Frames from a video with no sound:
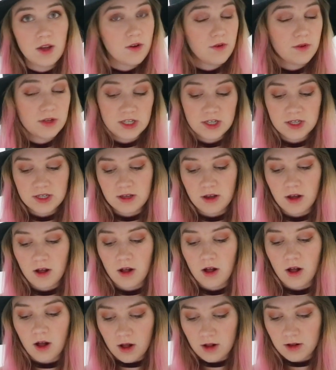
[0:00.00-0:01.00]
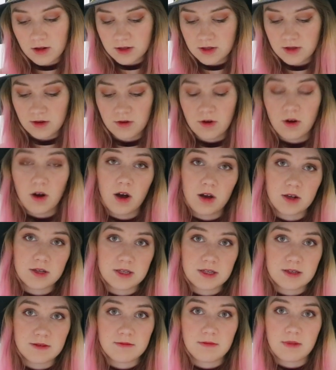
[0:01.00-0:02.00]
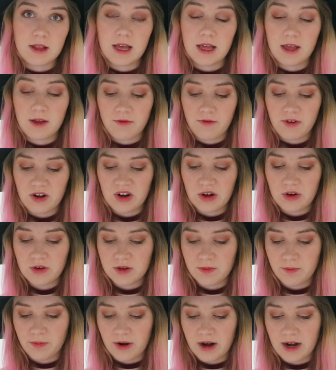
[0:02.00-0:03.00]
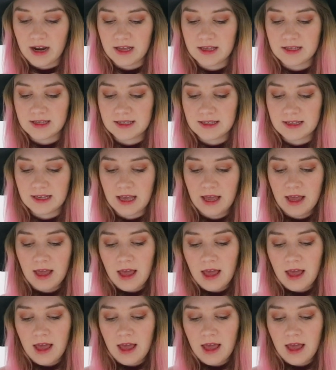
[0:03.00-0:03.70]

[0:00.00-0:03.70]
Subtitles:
which is also awesome, like very good price.